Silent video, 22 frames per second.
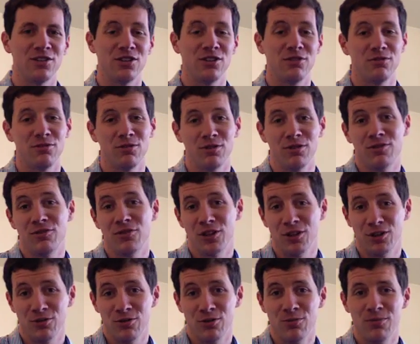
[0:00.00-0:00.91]
in, or even
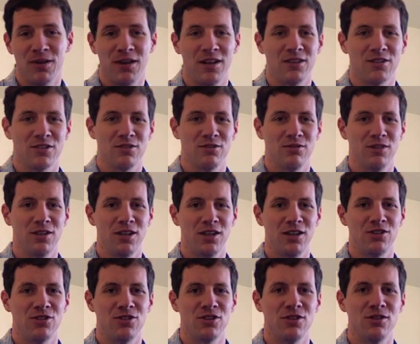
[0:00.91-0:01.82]
a group has to
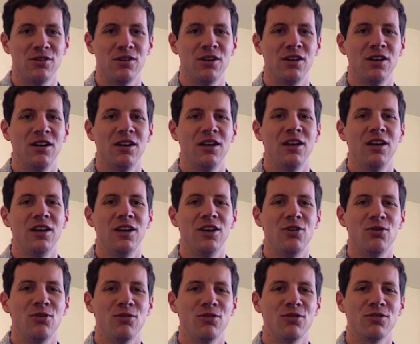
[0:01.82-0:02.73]
engage
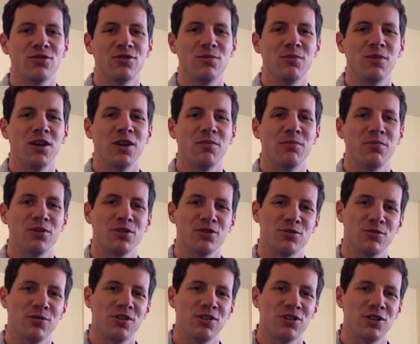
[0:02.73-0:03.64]
in order to make
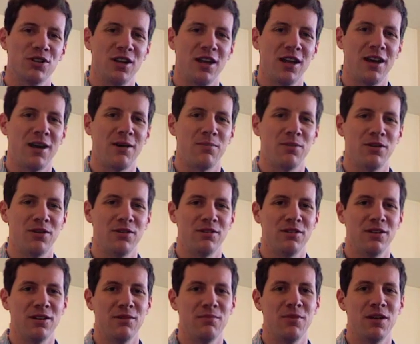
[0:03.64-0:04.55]
persuasion happen
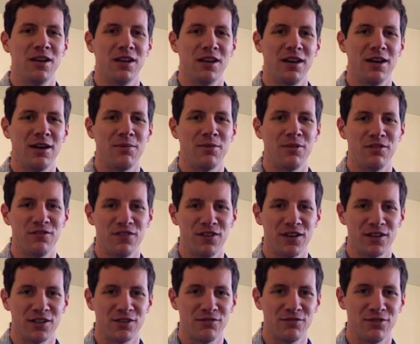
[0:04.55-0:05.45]
and make it happen
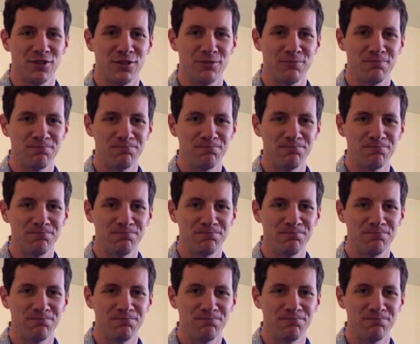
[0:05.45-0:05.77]
effectively.